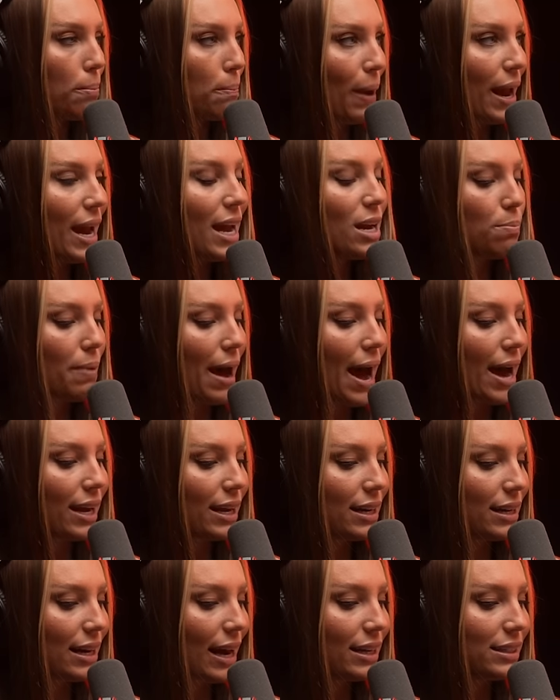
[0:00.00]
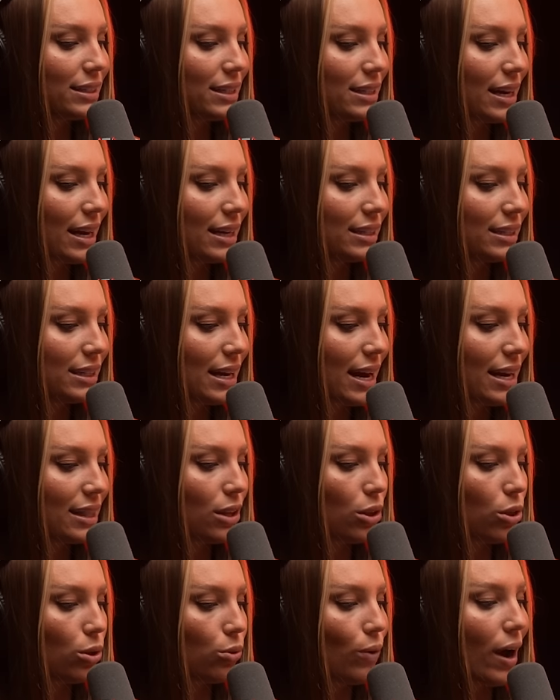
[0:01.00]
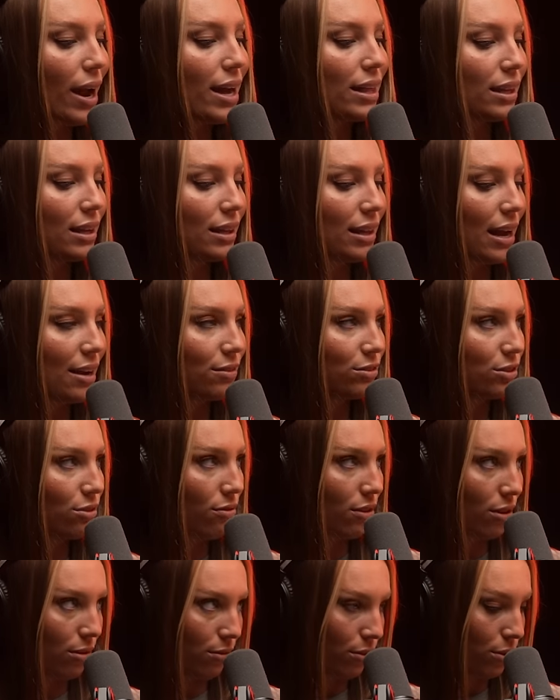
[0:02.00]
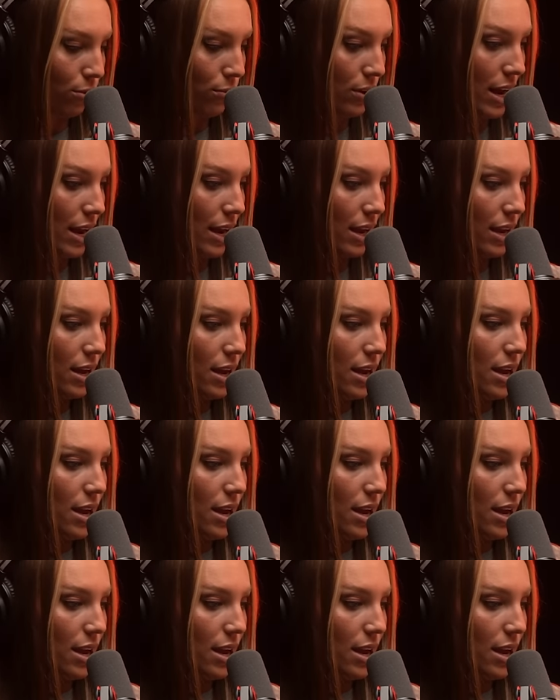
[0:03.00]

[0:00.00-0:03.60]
made back in 1999 that threatened the lives of the three.